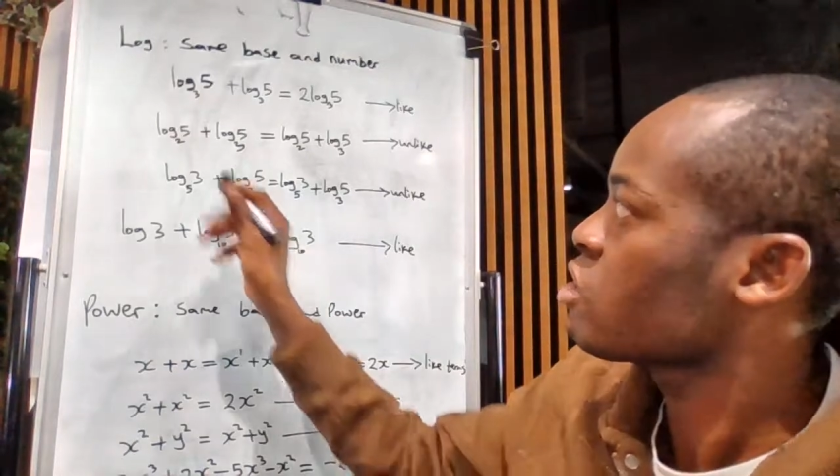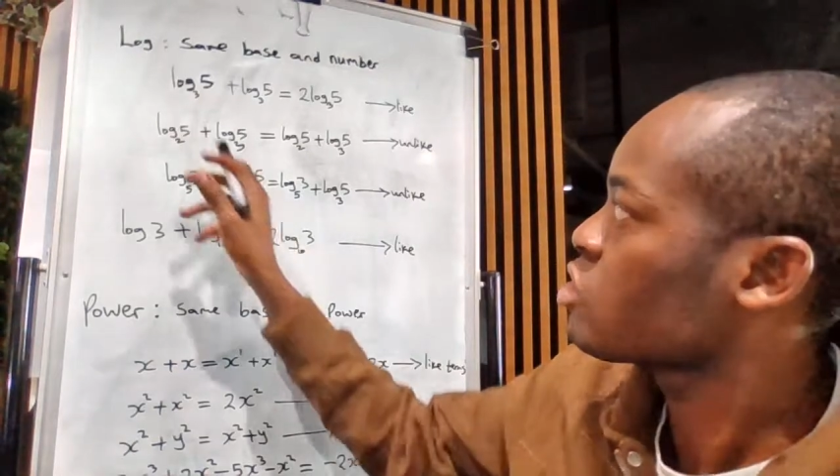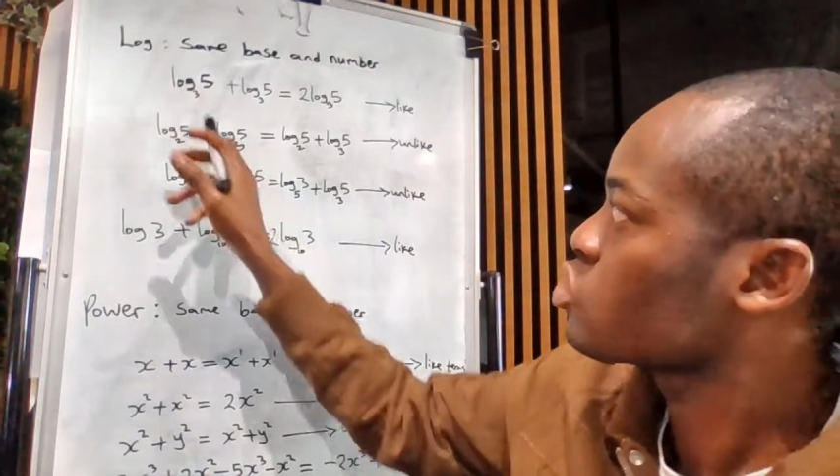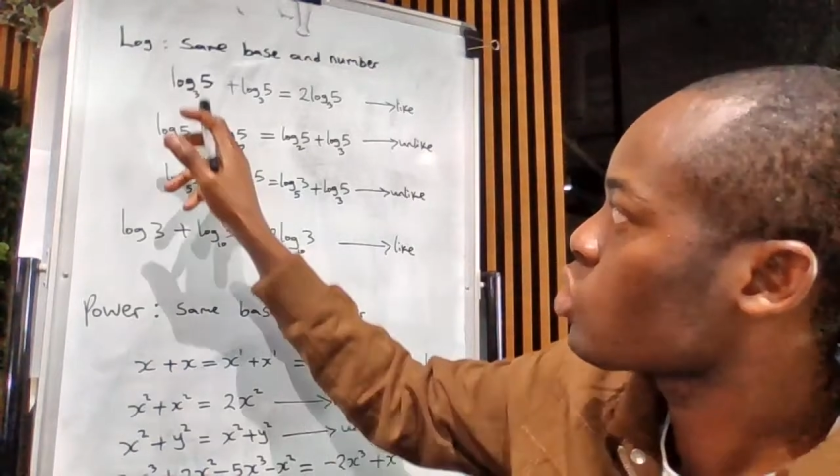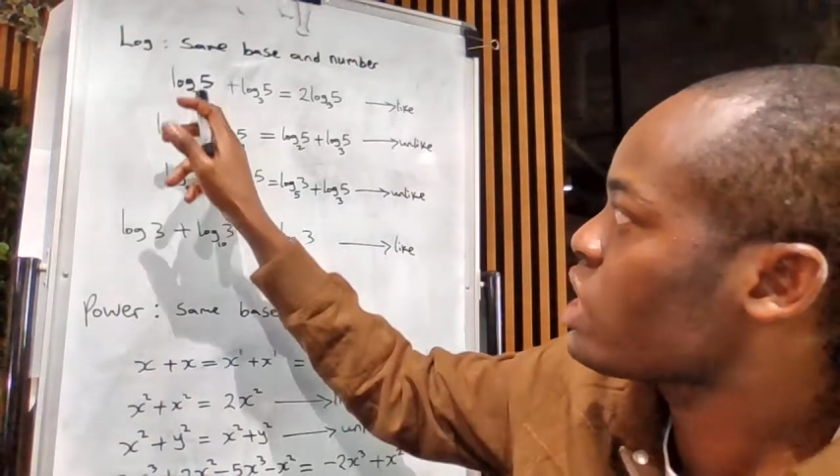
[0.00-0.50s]

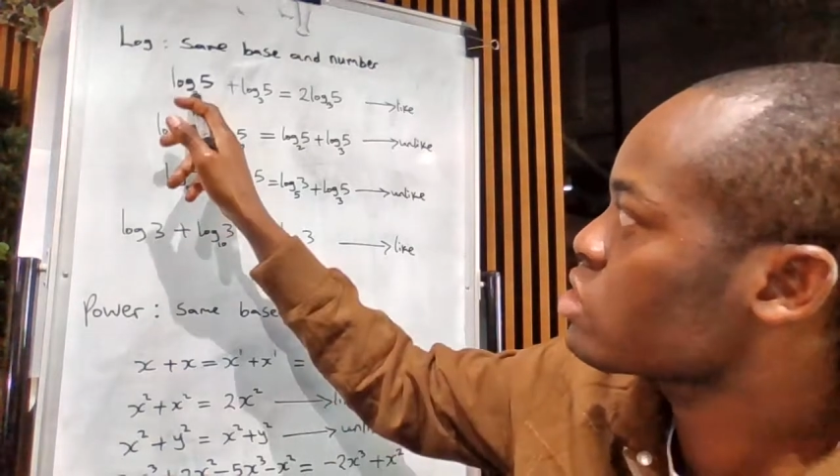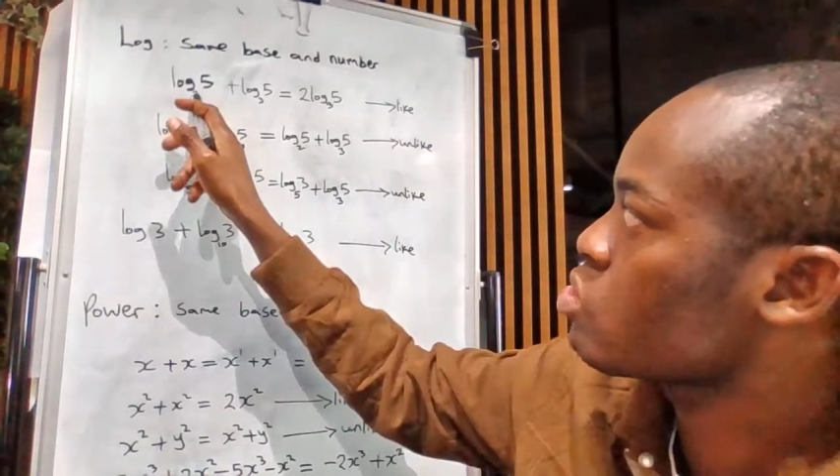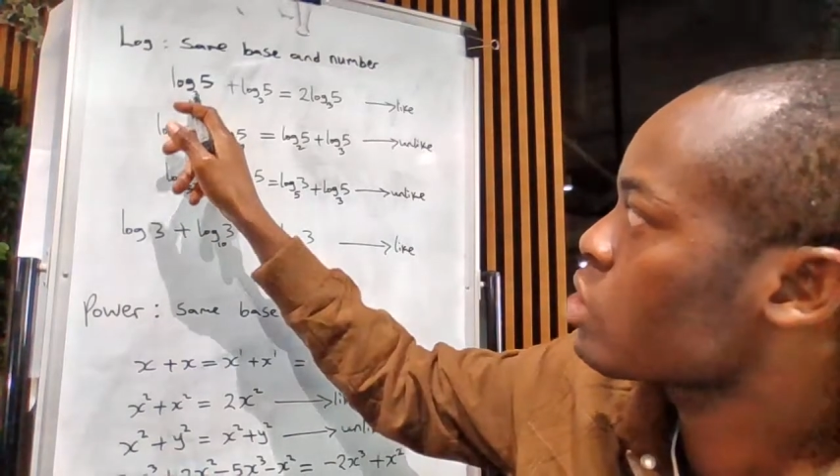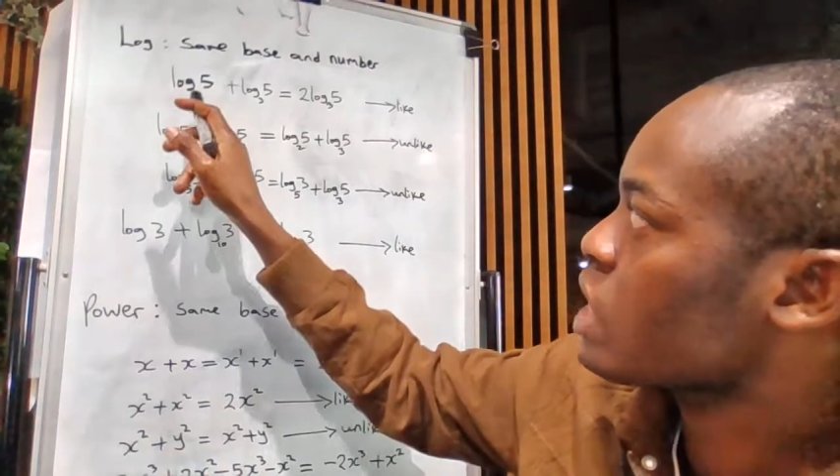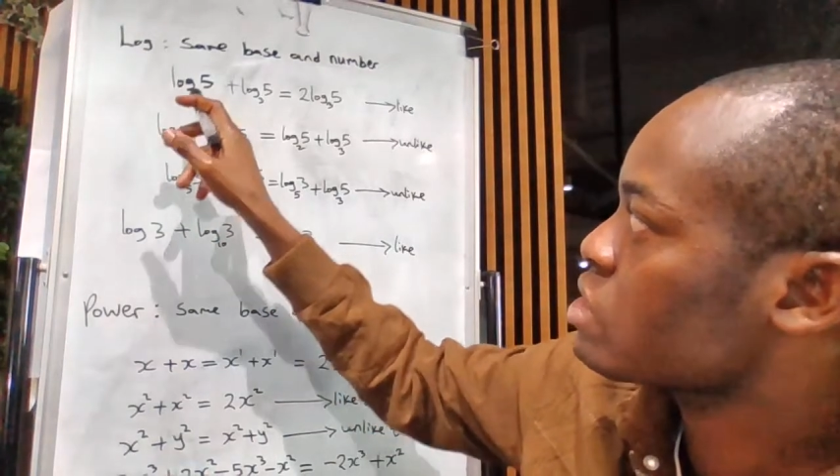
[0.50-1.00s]
So let's
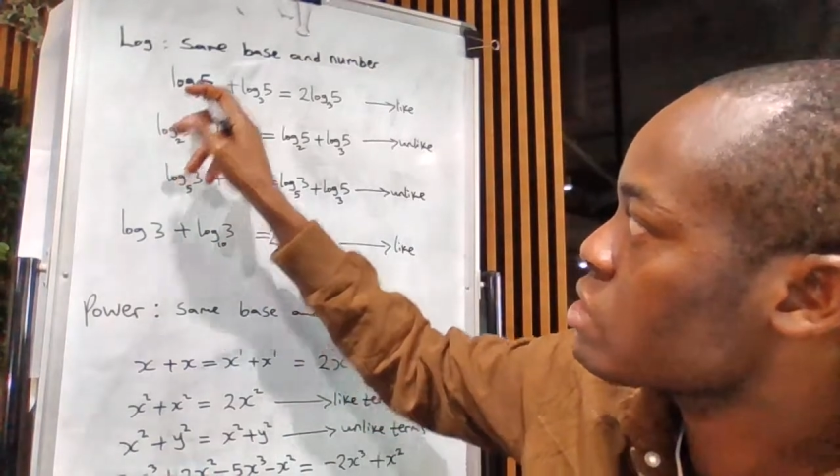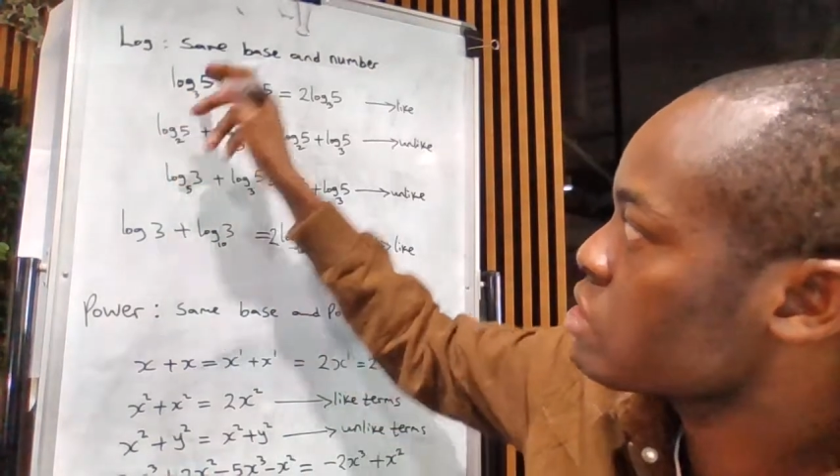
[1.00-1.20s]
look at it.